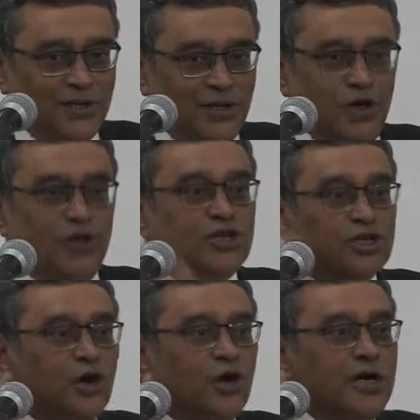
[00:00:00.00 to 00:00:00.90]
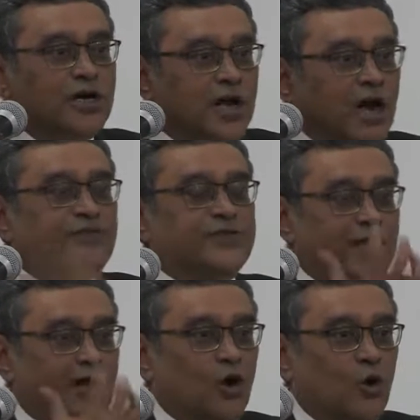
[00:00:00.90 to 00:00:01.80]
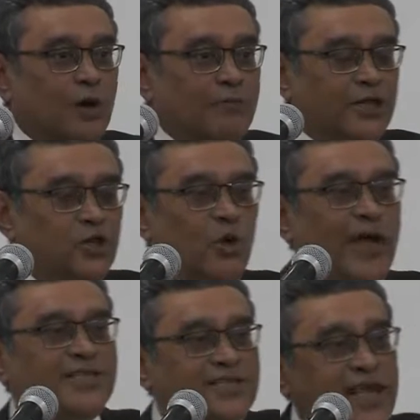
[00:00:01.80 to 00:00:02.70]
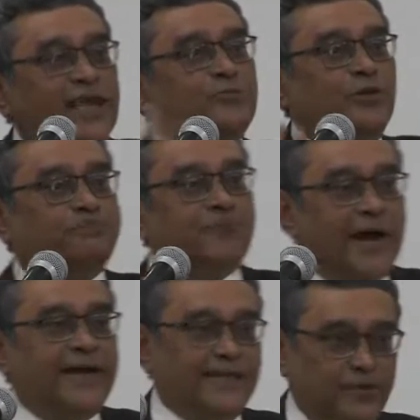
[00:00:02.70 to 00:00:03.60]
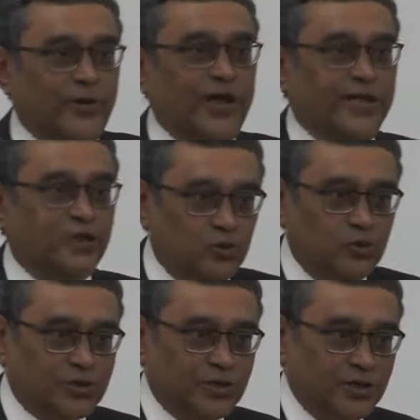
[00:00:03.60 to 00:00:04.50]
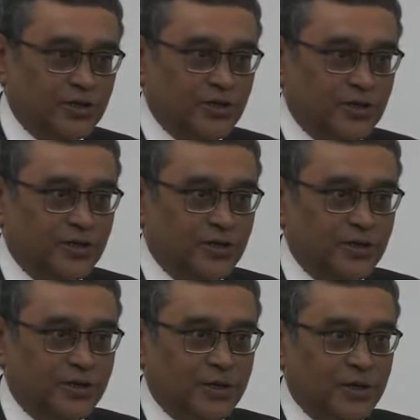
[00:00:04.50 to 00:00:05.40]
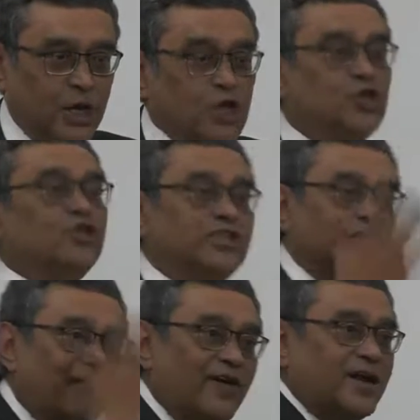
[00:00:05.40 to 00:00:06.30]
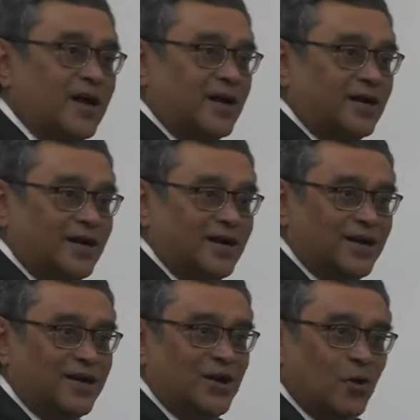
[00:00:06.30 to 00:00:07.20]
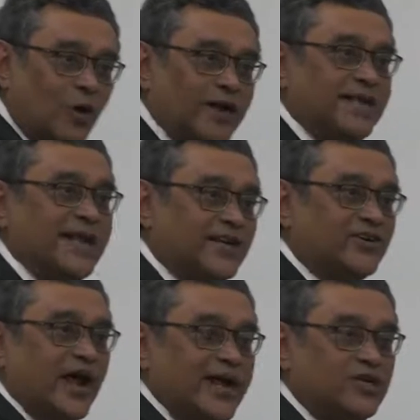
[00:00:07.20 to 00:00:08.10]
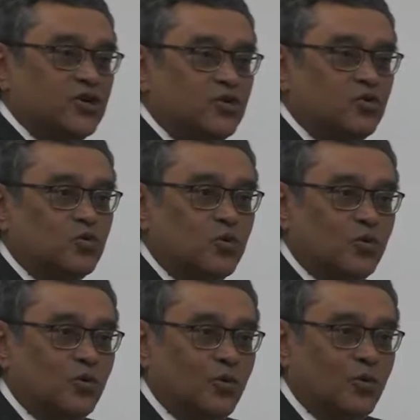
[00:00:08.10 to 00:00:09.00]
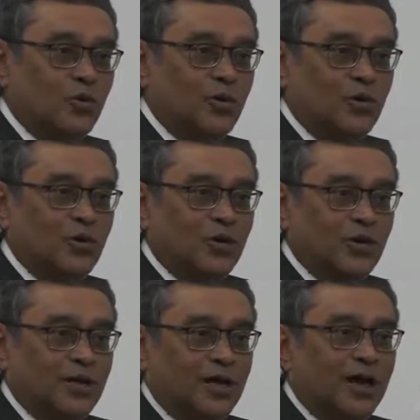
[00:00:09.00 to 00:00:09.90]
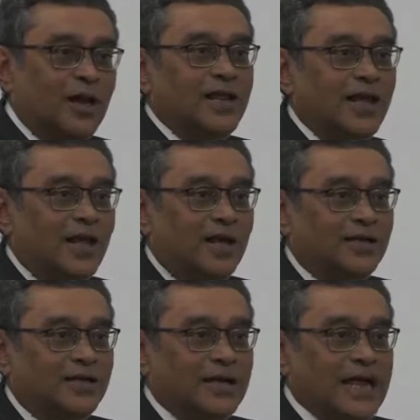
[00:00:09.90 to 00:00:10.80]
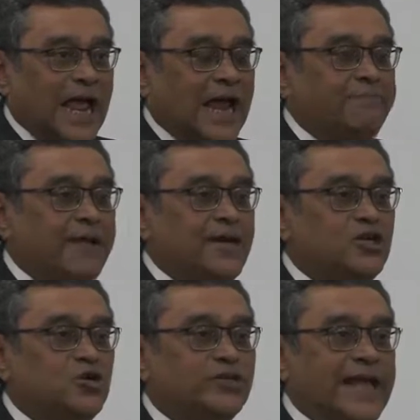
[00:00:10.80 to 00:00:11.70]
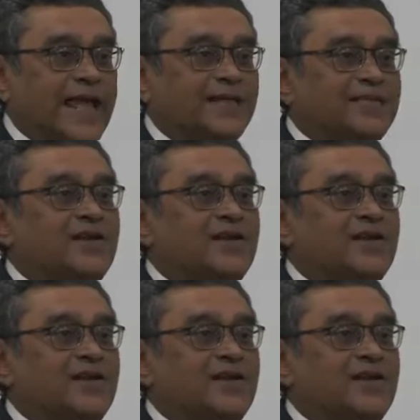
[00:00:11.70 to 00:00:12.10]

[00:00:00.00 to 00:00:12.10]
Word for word: You know, the slogan, Garv se kaho hum Hindu hai, say it with pride that we are Hindus. So Savarkar, what he had tried to do earlier had been to take the